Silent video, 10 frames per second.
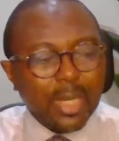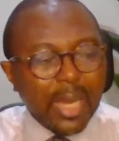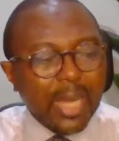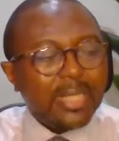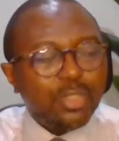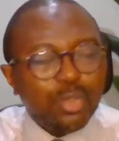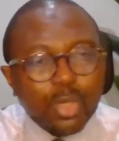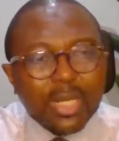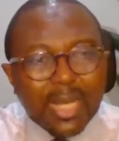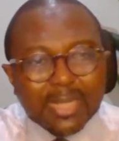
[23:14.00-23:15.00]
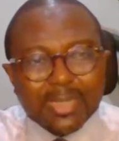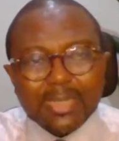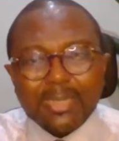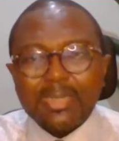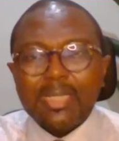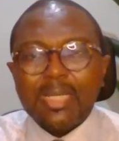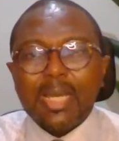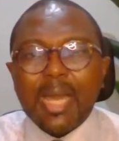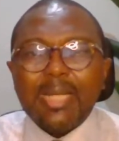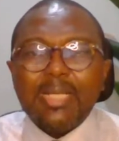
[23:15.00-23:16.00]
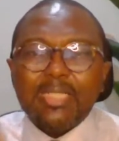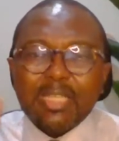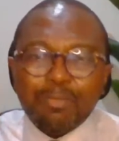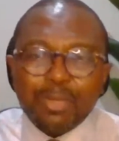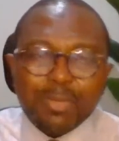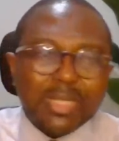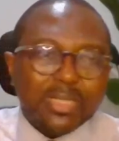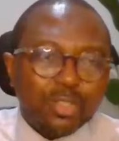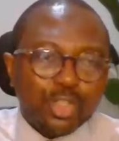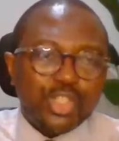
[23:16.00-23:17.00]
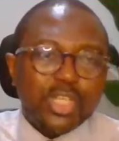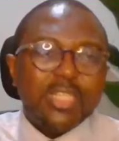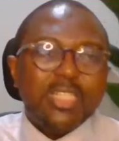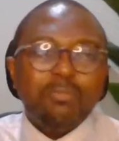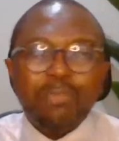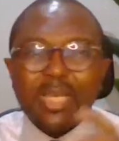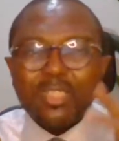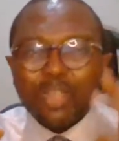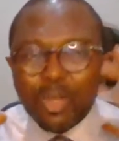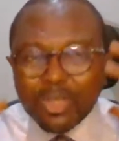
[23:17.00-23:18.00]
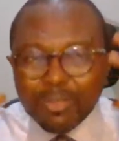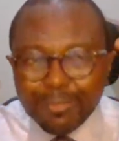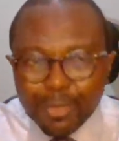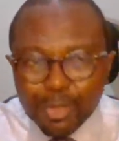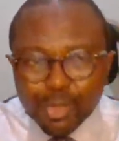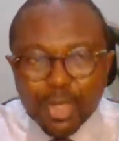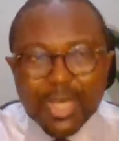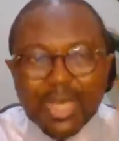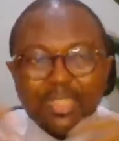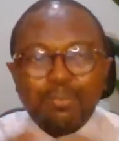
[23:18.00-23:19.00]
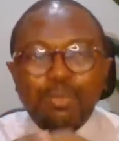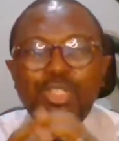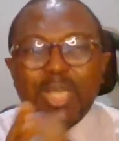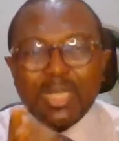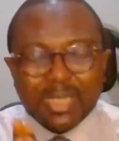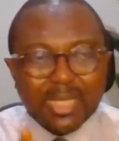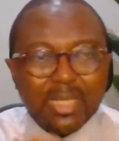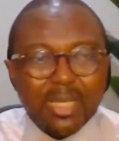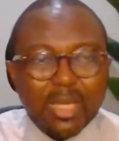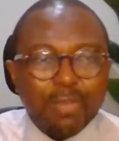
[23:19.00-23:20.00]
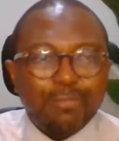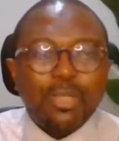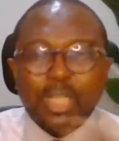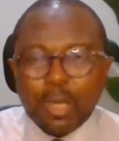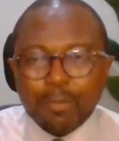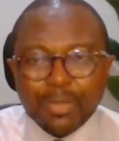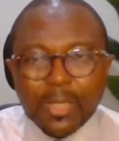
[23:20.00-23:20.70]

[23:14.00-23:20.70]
and he's looking at it and he's implementing those changes based on the future he has projected for the company.